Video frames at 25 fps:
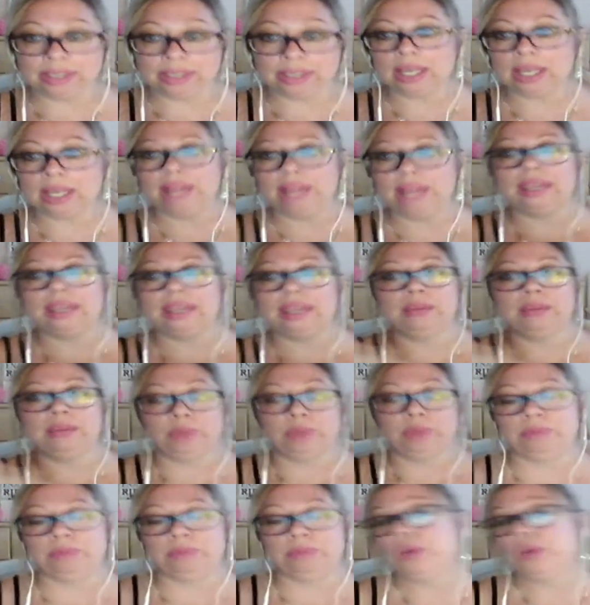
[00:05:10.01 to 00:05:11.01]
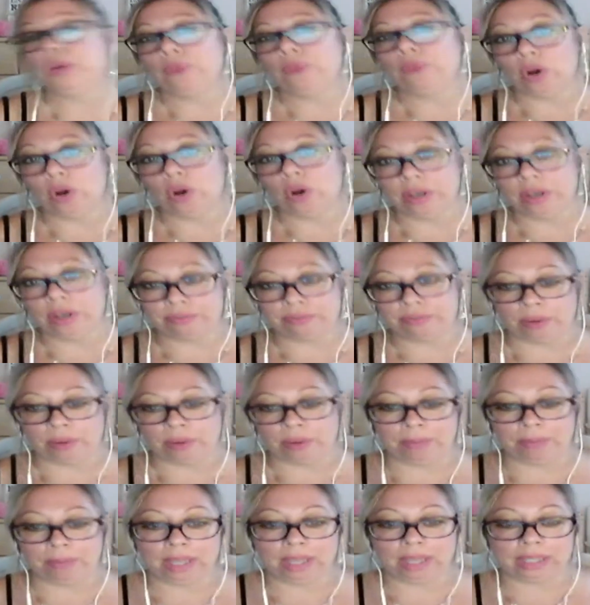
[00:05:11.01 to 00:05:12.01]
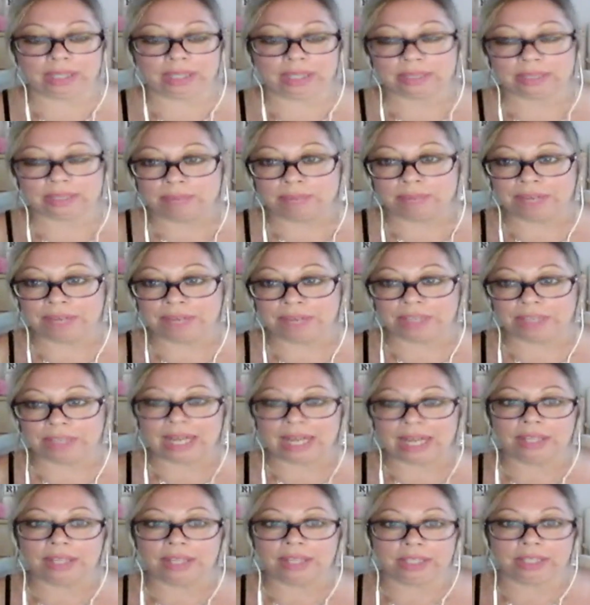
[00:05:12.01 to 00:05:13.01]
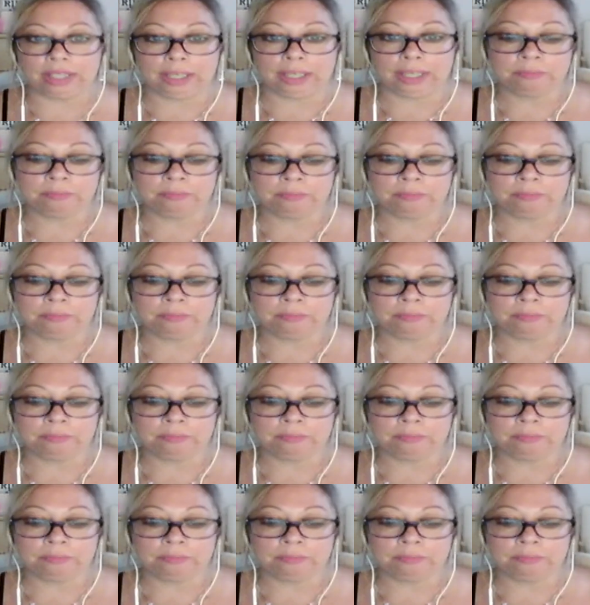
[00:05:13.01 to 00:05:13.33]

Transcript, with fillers: and then we move on from it. That's my reality.